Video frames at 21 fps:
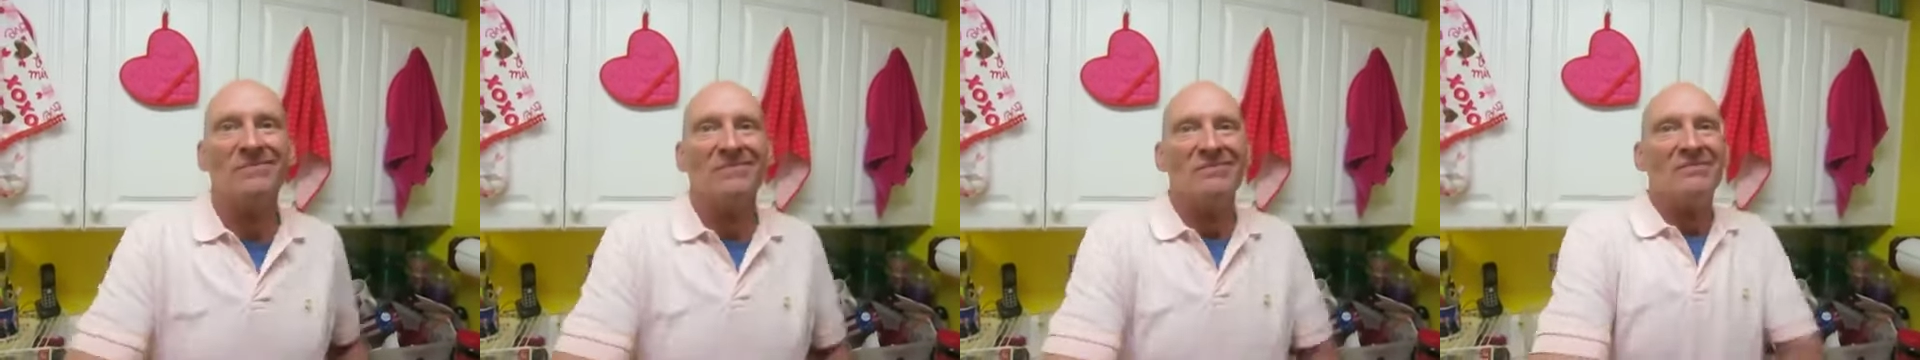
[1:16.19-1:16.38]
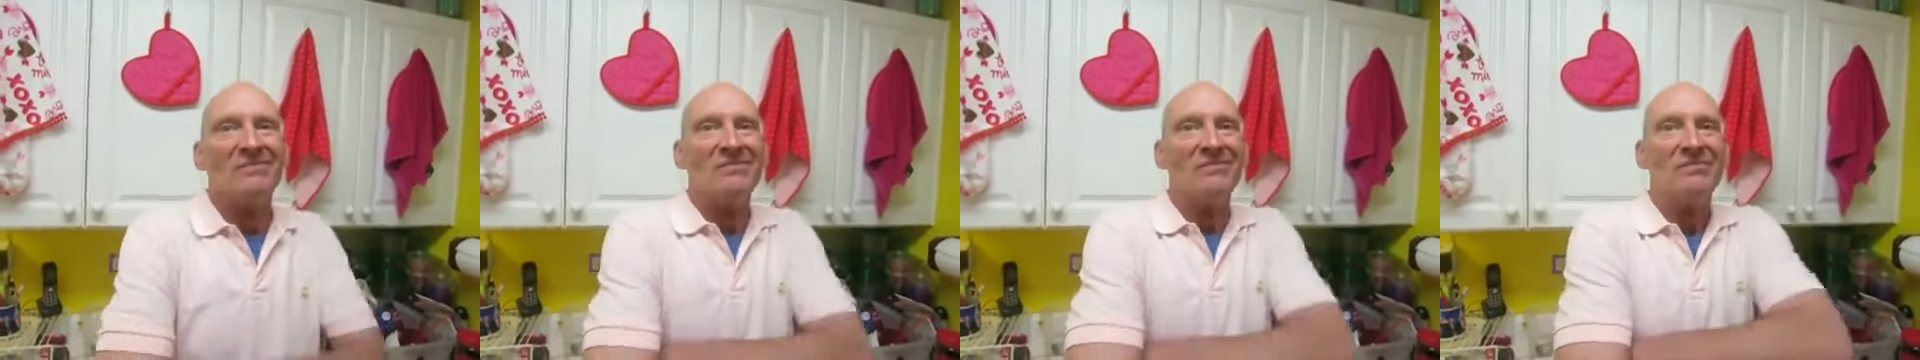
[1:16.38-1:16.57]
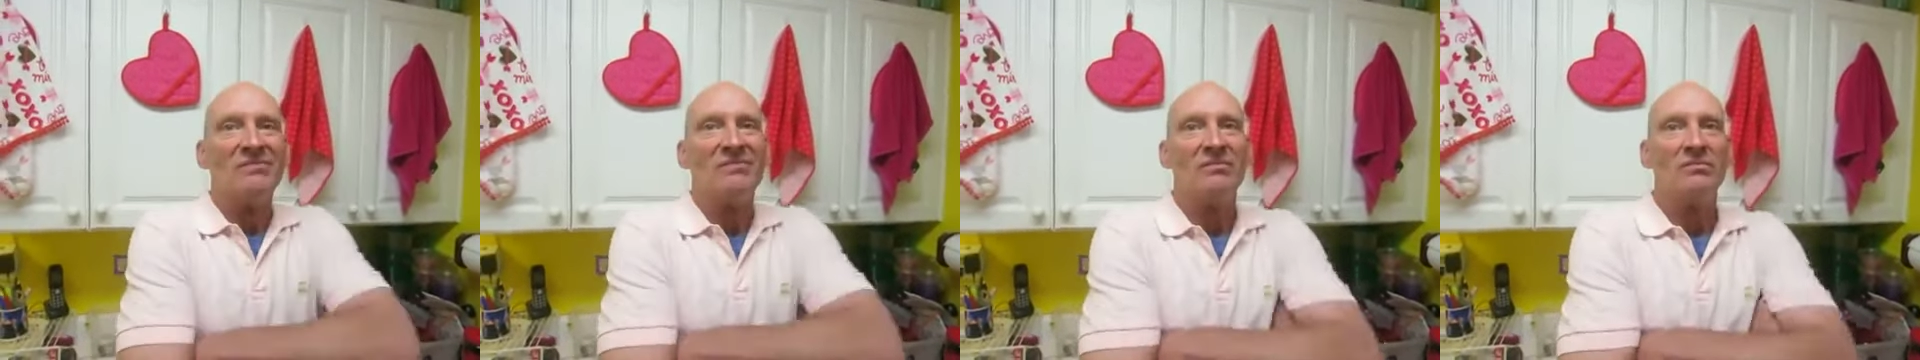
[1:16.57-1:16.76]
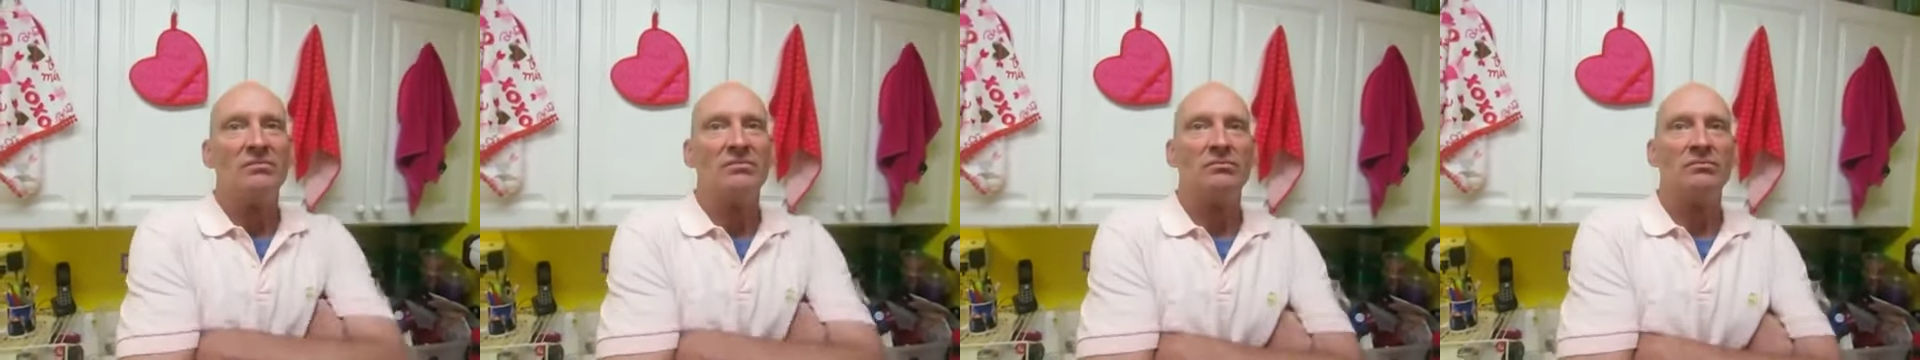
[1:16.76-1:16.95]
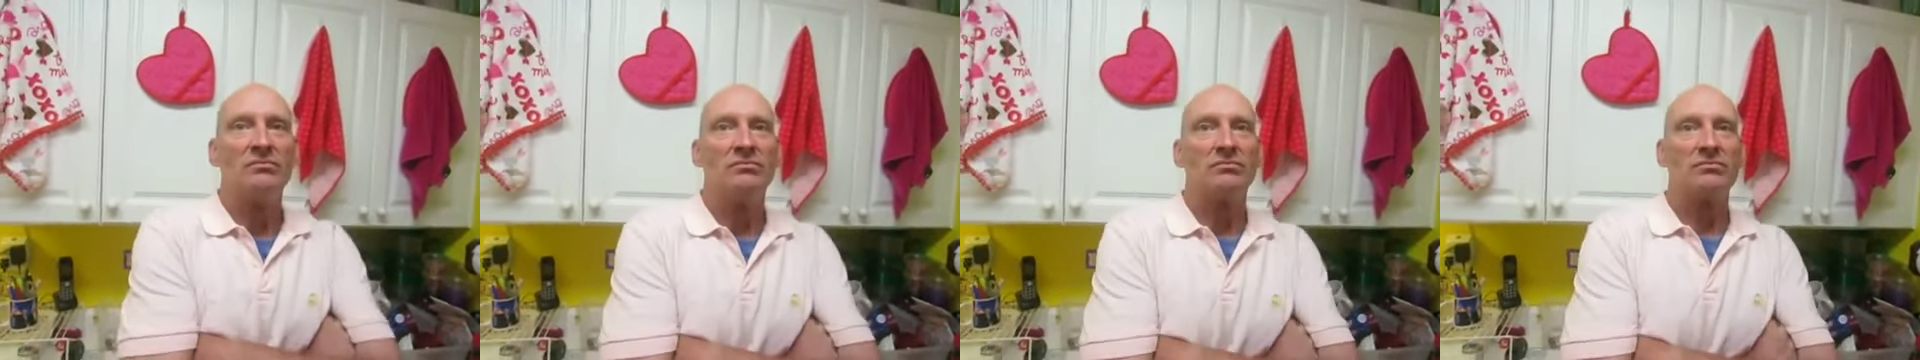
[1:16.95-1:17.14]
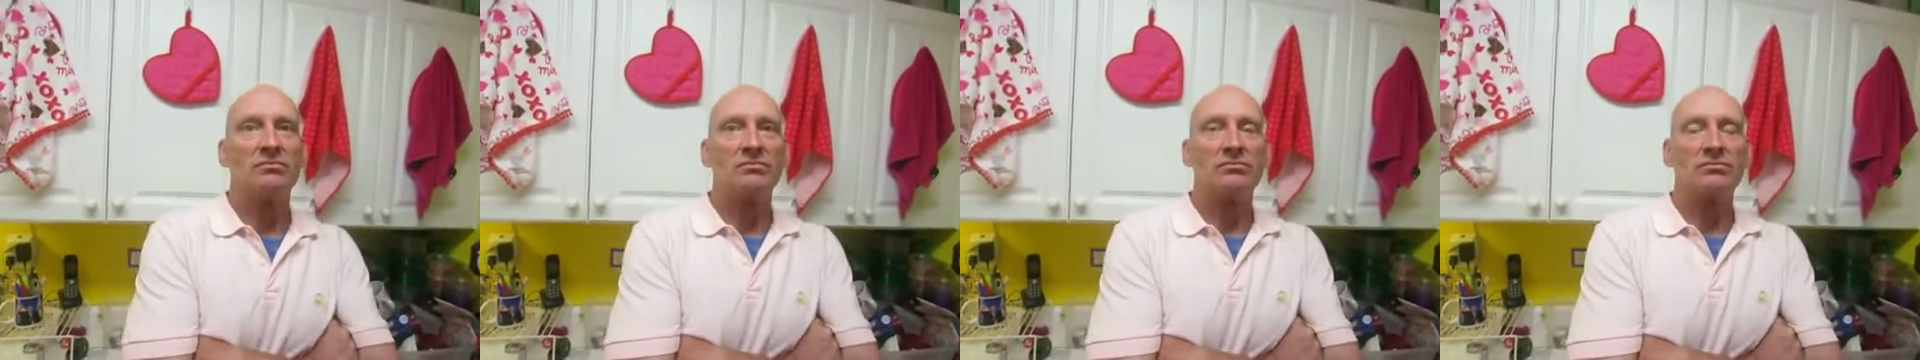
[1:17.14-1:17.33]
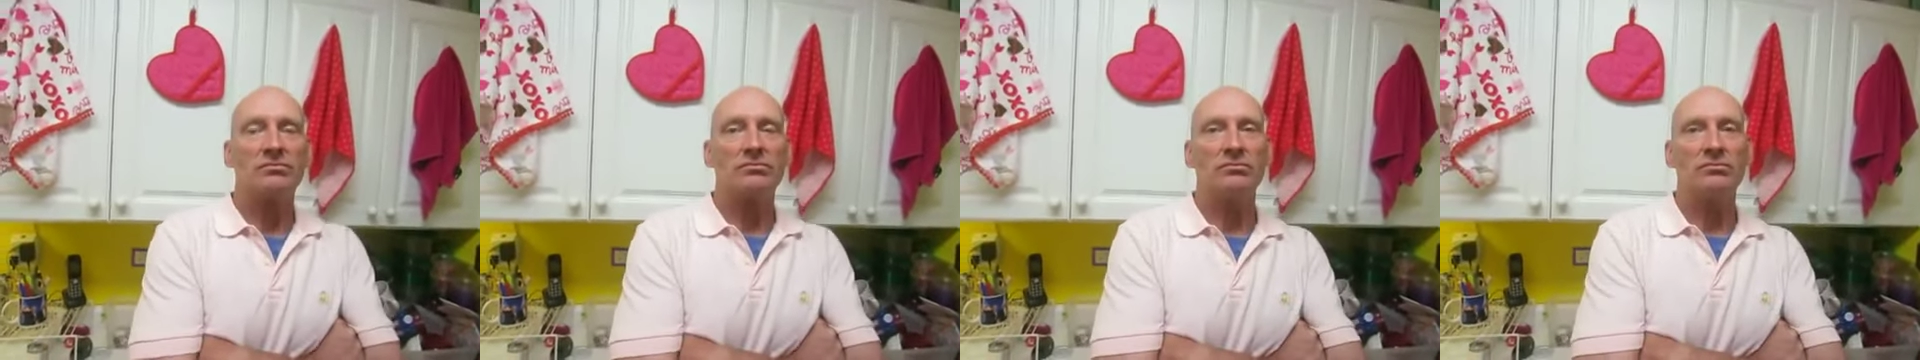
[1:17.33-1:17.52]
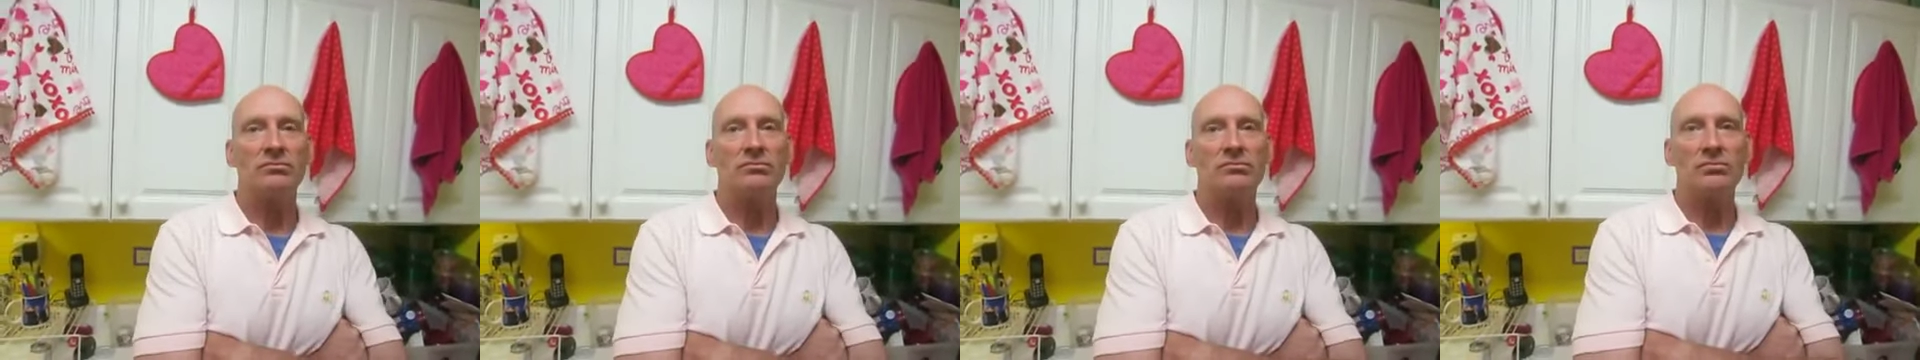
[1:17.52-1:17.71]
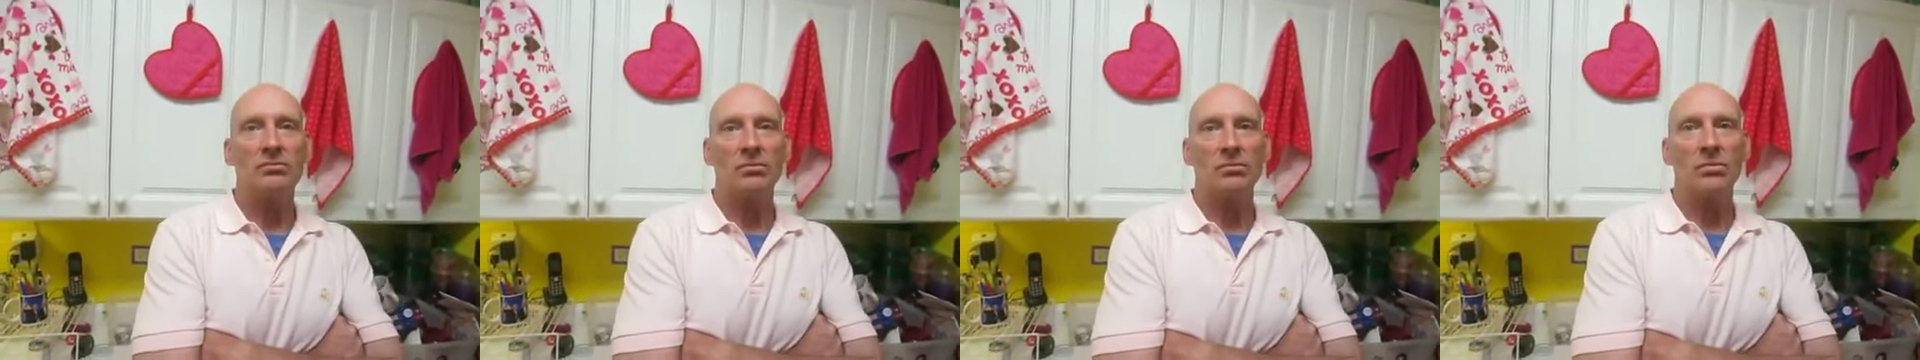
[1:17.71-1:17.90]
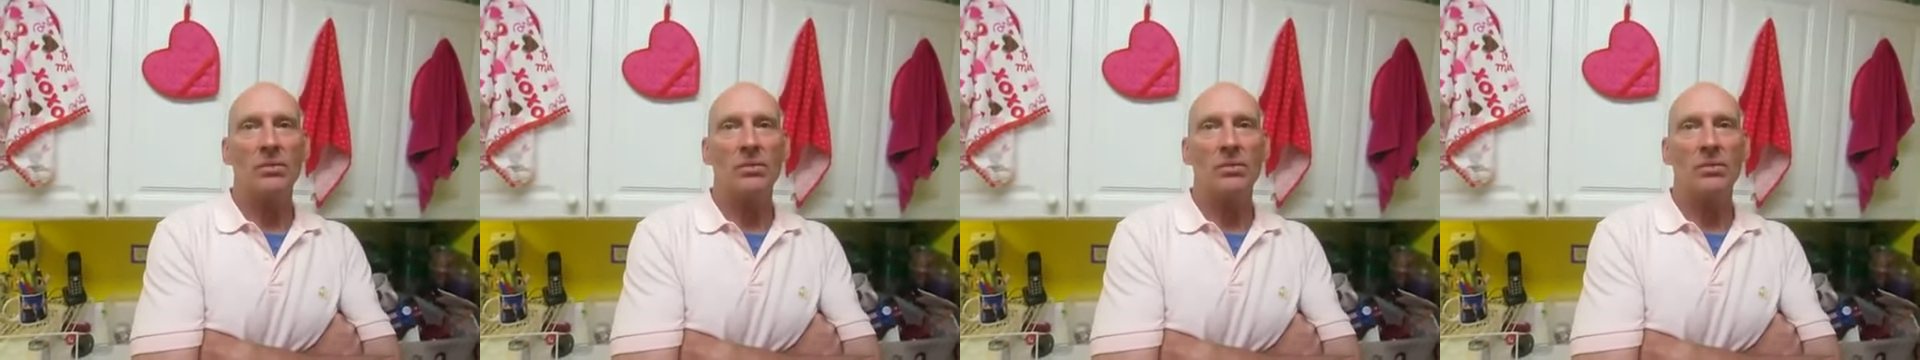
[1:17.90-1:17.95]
is this what you, when you talk to